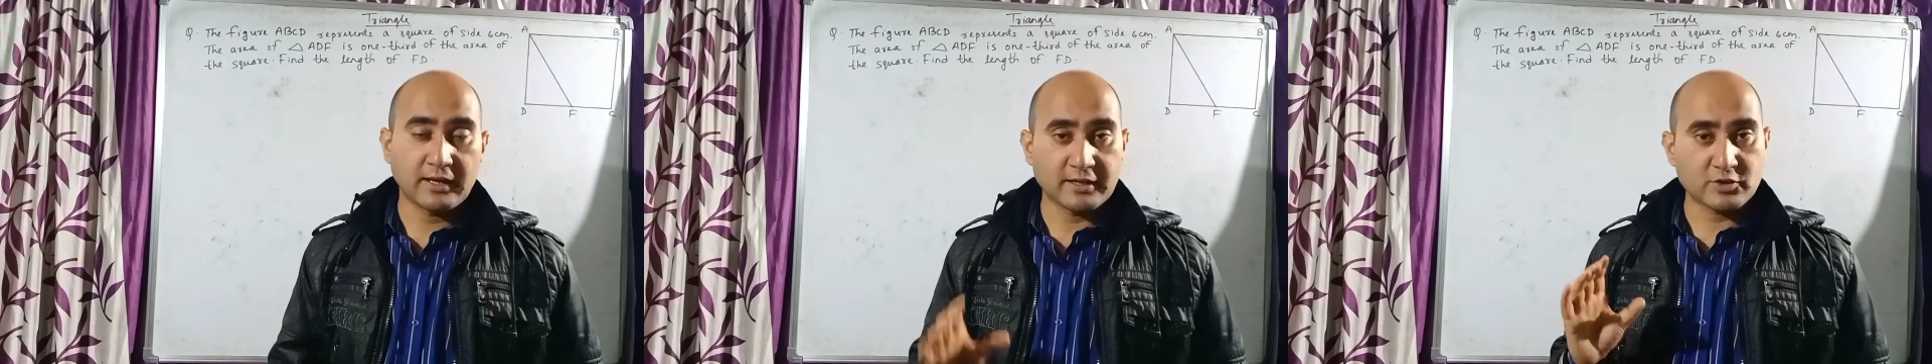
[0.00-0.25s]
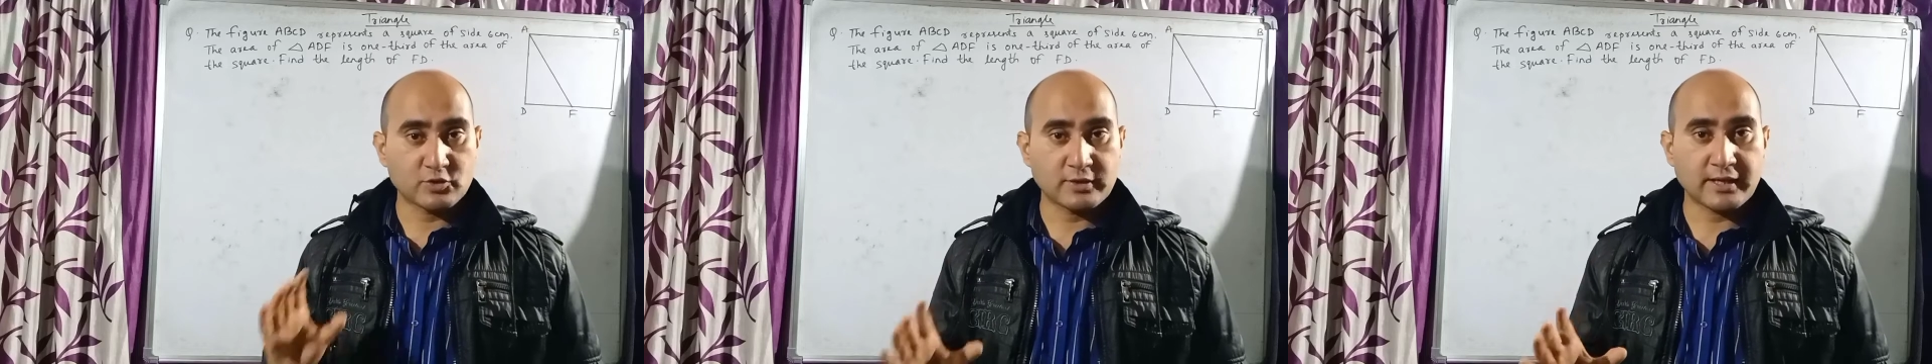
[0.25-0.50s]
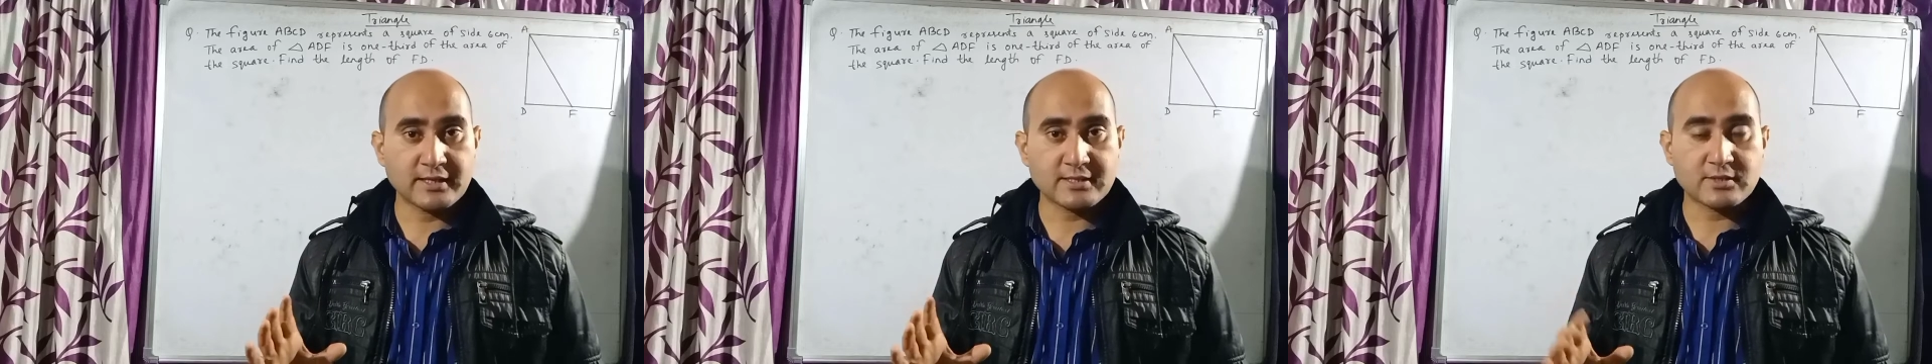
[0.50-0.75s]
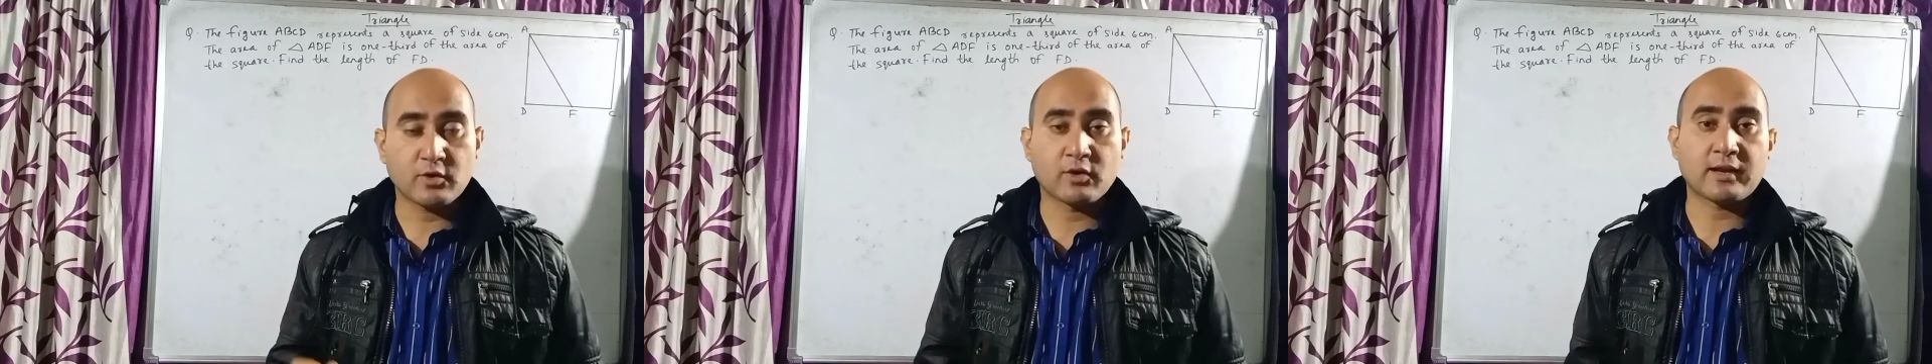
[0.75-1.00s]
In
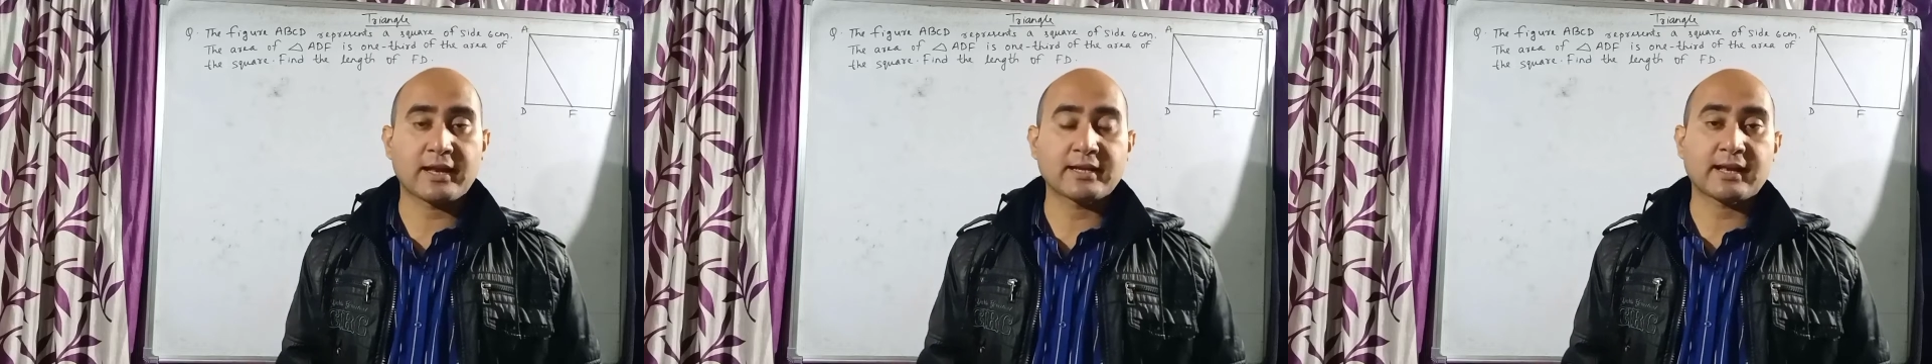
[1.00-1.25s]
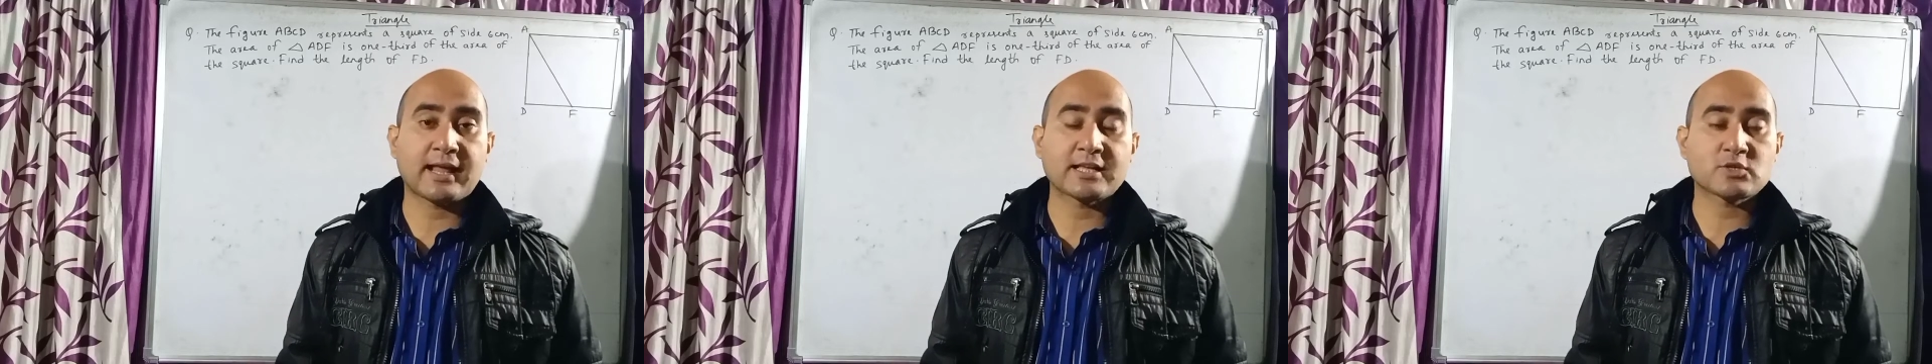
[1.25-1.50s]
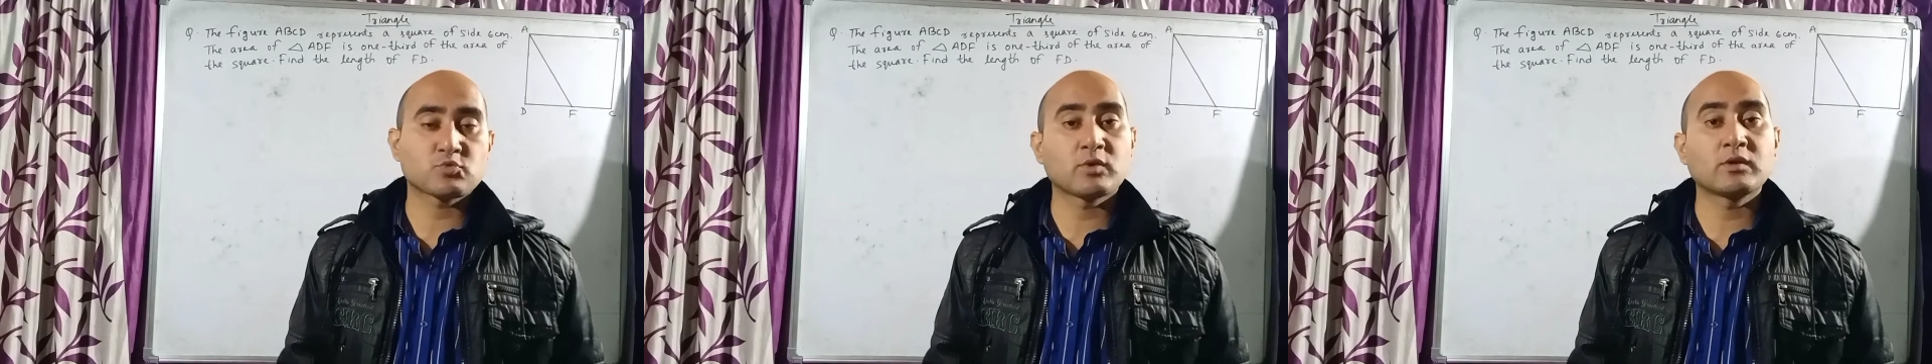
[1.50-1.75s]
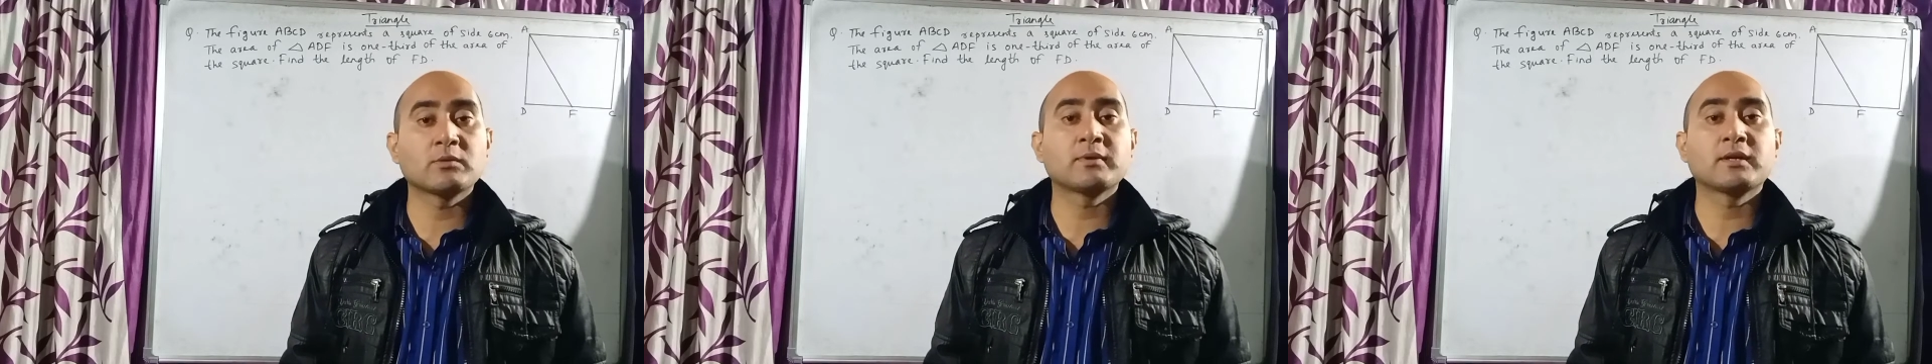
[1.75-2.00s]
today's online class we will